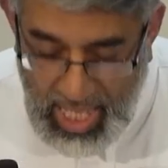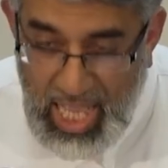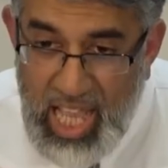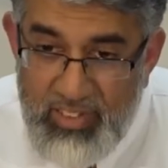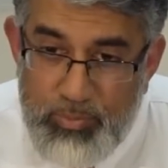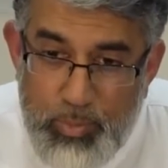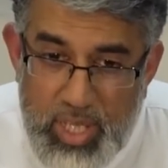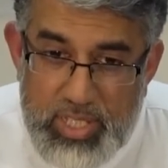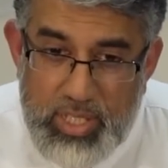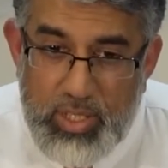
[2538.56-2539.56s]
Have
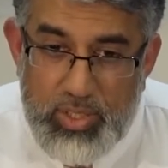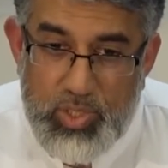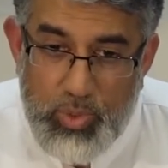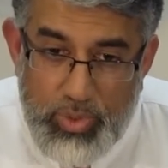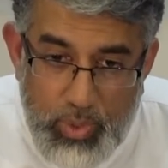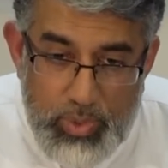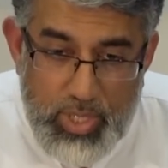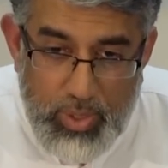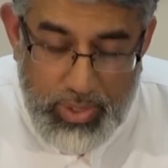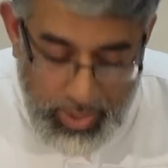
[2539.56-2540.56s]
mercy to those
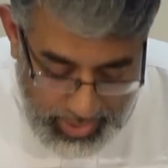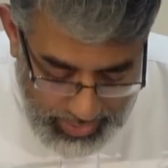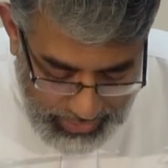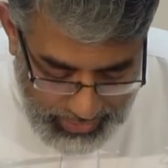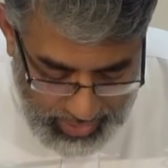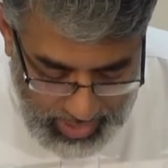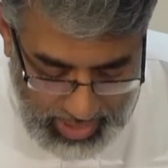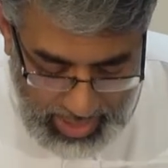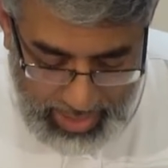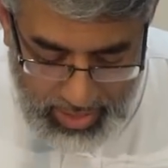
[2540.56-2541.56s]
on earth,
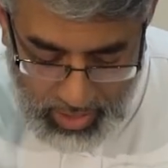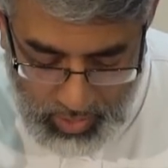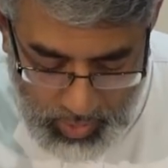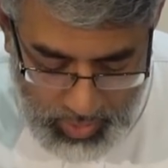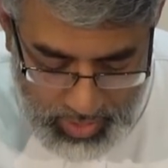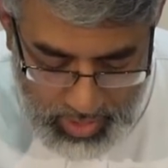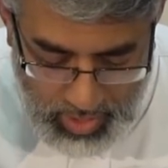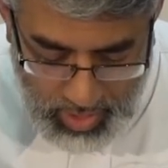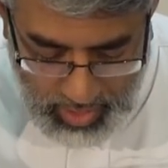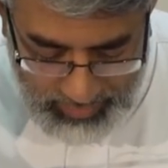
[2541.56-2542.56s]
and the Lord
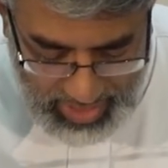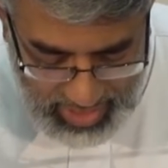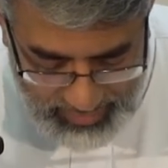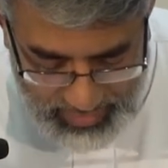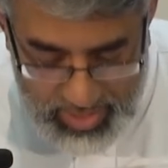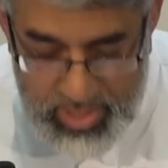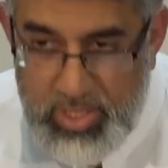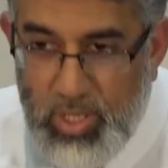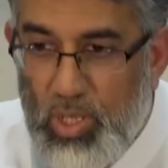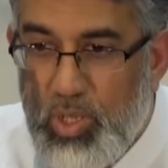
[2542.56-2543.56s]
of the
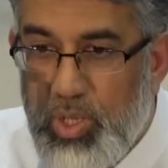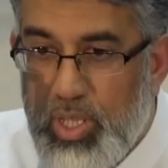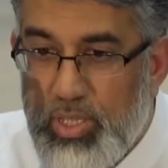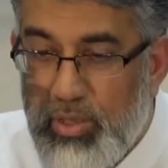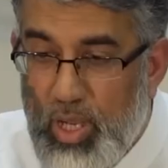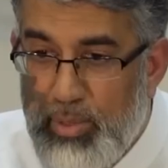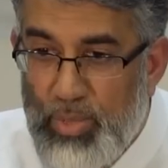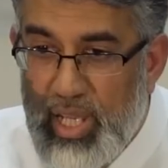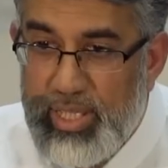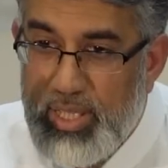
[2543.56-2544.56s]
heavens, the
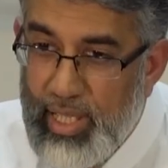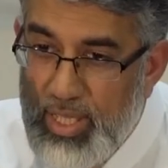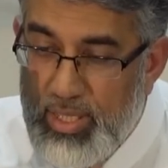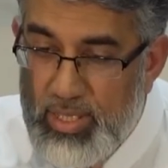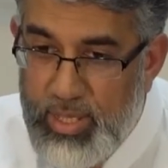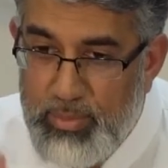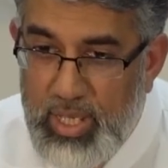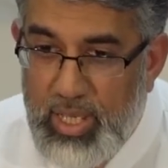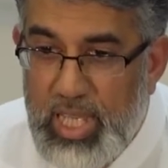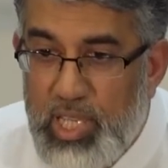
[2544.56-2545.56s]
Rahman in the
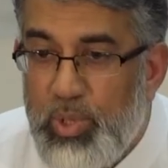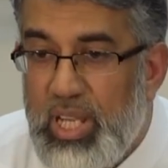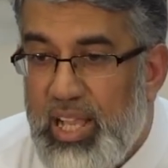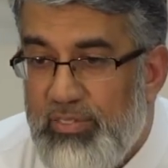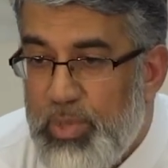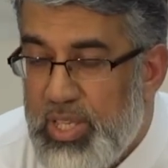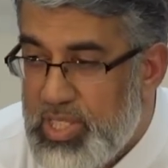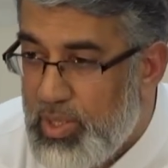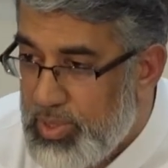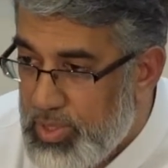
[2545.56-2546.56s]
Sama, He will have
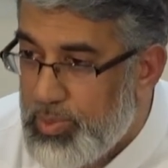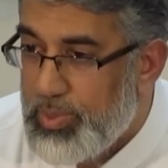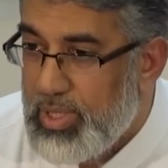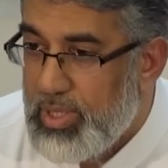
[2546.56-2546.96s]
mercy on you.